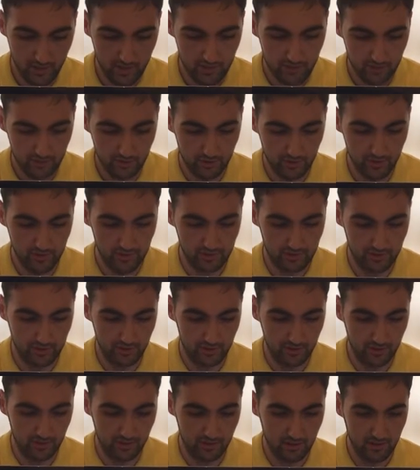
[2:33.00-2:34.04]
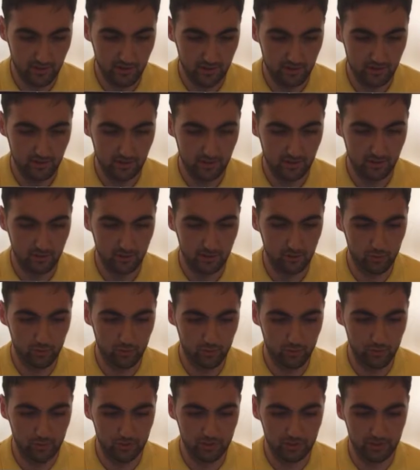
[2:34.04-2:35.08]
as you can see, there
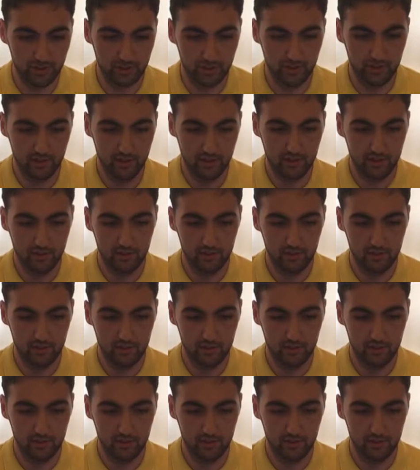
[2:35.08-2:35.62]
occurs a